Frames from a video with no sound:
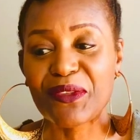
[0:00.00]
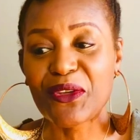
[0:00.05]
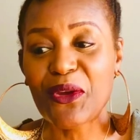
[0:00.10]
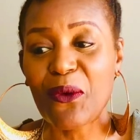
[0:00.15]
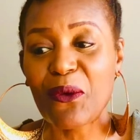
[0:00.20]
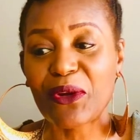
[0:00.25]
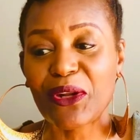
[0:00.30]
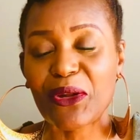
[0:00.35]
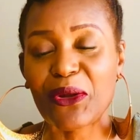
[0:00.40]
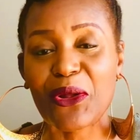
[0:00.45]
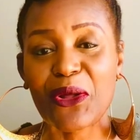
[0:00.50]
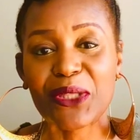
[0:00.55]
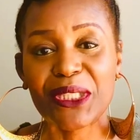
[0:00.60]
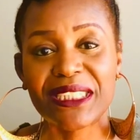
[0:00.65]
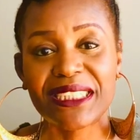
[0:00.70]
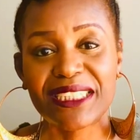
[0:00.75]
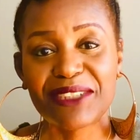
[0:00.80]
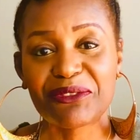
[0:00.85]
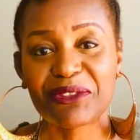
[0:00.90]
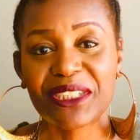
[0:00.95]
Going on all
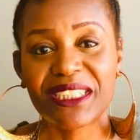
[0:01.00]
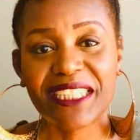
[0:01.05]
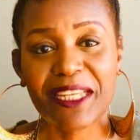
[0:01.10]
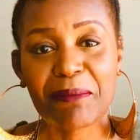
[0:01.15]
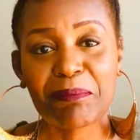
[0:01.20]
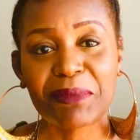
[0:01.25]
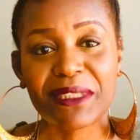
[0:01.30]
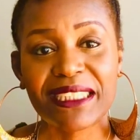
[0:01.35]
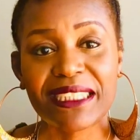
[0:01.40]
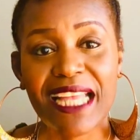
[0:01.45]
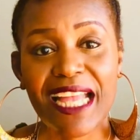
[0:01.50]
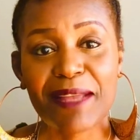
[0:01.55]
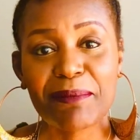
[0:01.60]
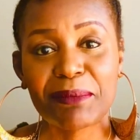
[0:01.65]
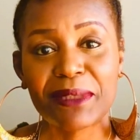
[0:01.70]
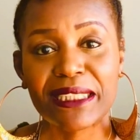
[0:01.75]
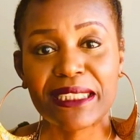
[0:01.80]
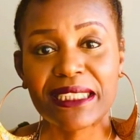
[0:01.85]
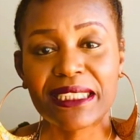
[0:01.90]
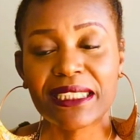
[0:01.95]
these different temp
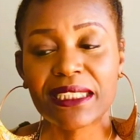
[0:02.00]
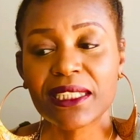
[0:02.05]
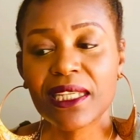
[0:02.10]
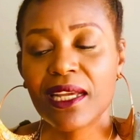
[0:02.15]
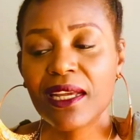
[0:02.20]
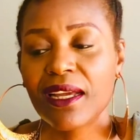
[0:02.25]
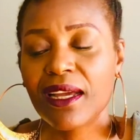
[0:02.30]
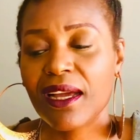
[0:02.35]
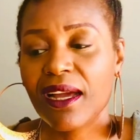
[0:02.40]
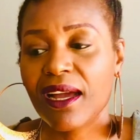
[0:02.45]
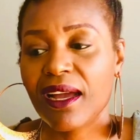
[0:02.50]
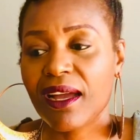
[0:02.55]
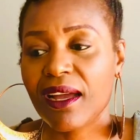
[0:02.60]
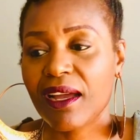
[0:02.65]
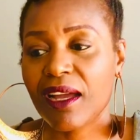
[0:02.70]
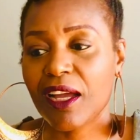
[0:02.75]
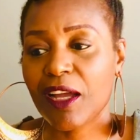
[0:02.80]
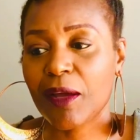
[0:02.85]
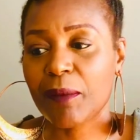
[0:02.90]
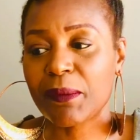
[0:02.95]
assignments
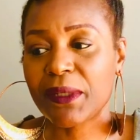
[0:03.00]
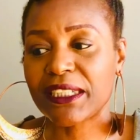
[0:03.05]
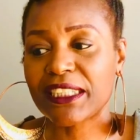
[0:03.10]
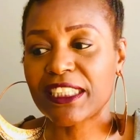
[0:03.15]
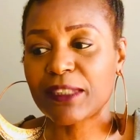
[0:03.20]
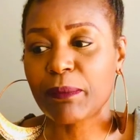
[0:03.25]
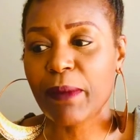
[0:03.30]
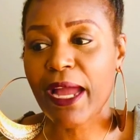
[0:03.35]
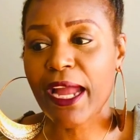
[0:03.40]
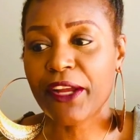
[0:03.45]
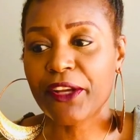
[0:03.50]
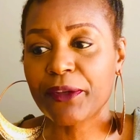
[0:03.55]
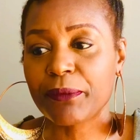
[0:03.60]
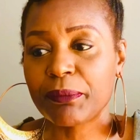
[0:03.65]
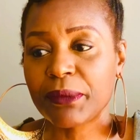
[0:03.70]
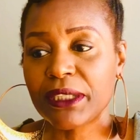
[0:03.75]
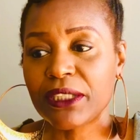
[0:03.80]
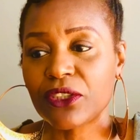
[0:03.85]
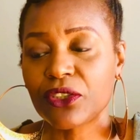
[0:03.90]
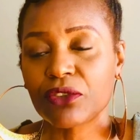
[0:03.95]
inspired
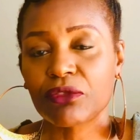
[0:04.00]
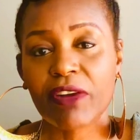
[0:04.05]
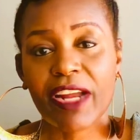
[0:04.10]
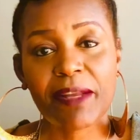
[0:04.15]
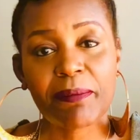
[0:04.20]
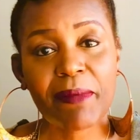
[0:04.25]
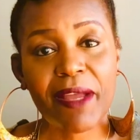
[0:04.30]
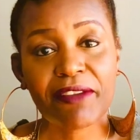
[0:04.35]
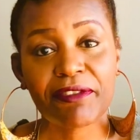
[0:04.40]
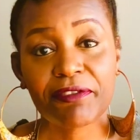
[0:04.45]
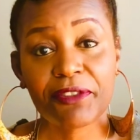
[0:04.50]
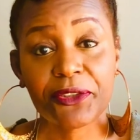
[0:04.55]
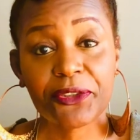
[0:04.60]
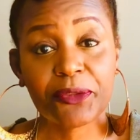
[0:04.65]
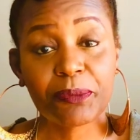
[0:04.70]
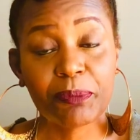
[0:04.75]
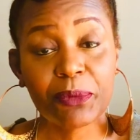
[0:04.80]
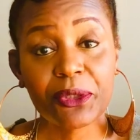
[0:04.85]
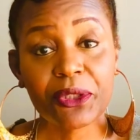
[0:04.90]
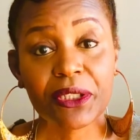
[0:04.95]
me to write my
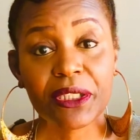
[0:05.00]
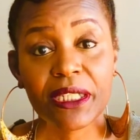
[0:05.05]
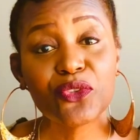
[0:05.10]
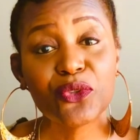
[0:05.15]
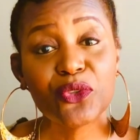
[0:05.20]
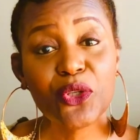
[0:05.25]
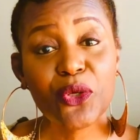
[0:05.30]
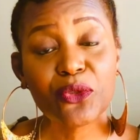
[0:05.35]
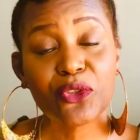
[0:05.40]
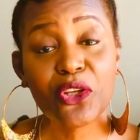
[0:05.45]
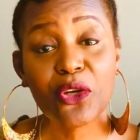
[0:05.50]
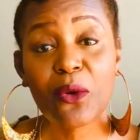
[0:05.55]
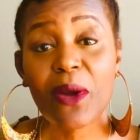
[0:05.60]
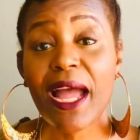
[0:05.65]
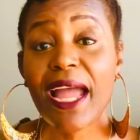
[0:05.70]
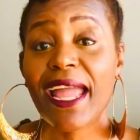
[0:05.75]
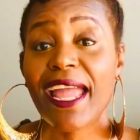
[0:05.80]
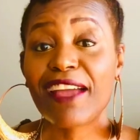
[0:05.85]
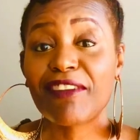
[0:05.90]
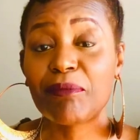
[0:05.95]
first book. If you don't know,
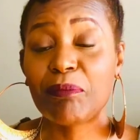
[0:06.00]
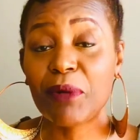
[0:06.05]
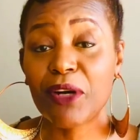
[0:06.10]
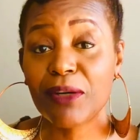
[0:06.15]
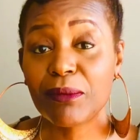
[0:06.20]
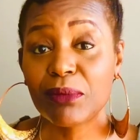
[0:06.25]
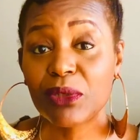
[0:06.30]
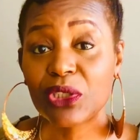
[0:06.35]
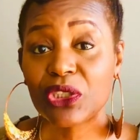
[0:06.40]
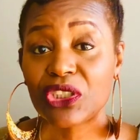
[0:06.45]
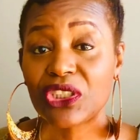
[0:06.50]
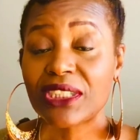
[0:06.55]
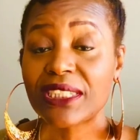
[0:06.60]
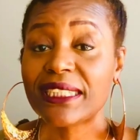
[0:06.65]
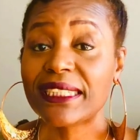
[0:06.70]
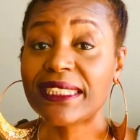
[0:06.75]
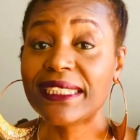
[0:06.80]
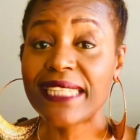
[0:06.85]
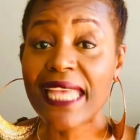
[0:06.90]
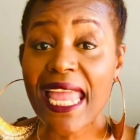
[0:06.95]
I have published
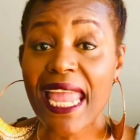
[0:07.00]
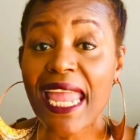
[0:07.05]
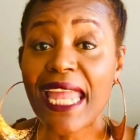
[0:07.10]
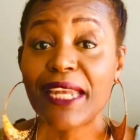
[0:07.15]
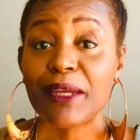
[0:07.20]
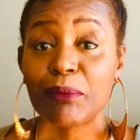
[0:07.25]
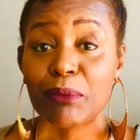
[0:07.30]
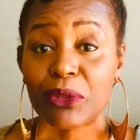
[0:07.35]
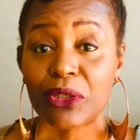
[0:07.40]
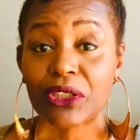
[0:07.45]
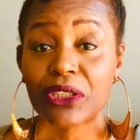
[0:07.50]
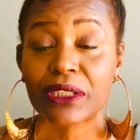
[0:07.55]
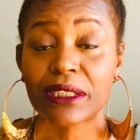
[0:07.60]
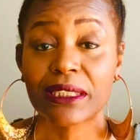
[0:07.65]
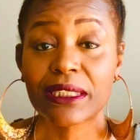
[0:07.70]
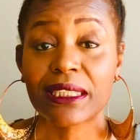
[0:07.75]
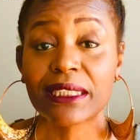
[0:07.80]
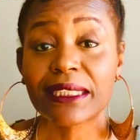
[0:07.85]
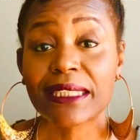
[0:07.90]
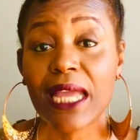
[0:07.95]
10
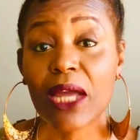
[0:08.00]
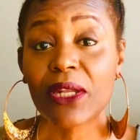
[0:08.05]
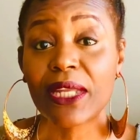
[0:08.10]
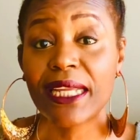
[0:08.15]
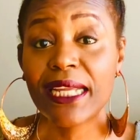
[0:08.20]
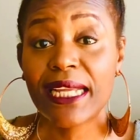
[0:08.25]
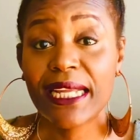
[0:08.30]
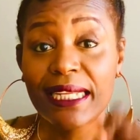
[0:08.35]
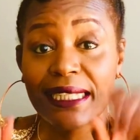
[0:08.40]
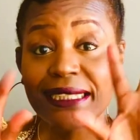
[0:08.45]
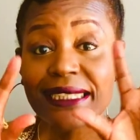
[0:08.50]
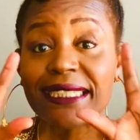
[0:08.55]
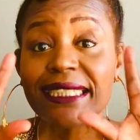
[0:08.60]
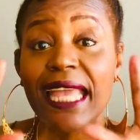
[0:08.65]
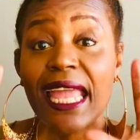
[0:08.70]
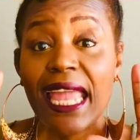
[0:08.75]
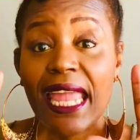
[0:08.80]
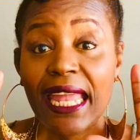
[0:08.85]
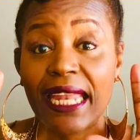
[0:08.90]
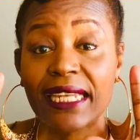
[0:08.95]
books. Let's count it,
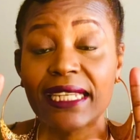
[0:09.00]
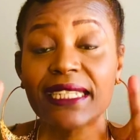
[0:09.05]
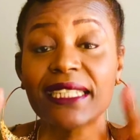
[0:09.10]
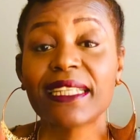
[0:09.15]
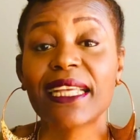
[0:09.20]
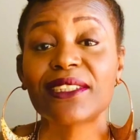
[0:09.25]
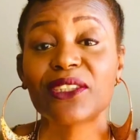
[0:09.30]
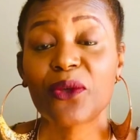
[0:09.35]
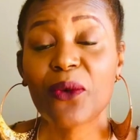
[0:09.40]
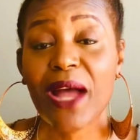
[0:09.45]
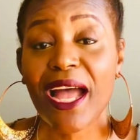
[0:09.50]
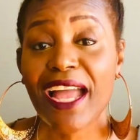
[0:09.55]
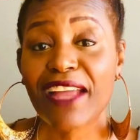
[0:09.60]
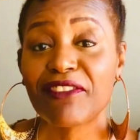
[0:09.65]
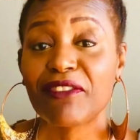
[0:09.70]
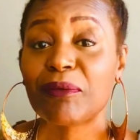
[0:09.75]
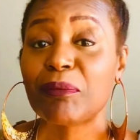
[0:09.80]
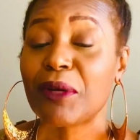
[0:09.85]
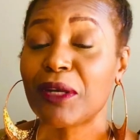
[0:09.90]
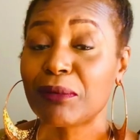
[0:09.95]
10. So
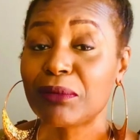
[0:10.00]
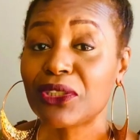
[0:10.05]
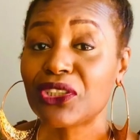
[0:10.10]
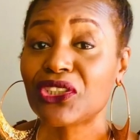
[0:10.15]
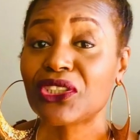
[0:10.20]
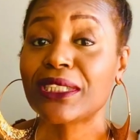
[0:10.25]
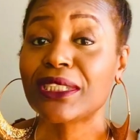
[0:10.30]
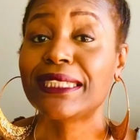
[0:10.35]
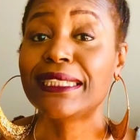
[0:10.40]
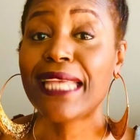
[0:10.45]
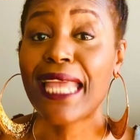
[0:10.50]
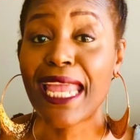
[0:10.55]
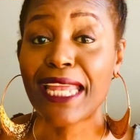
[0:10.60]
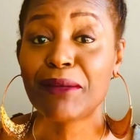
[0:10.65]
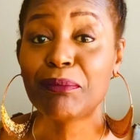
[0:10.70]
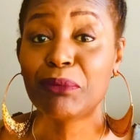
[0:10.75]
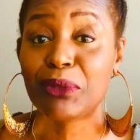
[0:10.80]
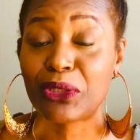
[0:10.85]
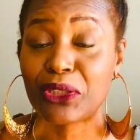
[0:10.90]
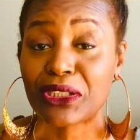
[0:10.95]
I've published
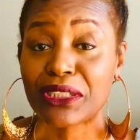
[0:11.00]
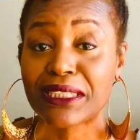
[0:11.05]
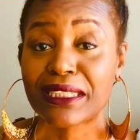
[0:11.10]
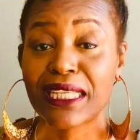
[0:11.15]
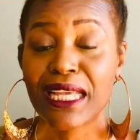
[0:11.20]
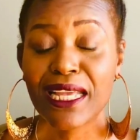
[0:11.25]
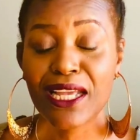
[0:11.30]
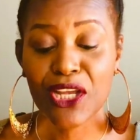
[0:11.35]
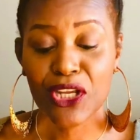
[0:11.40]
10 books.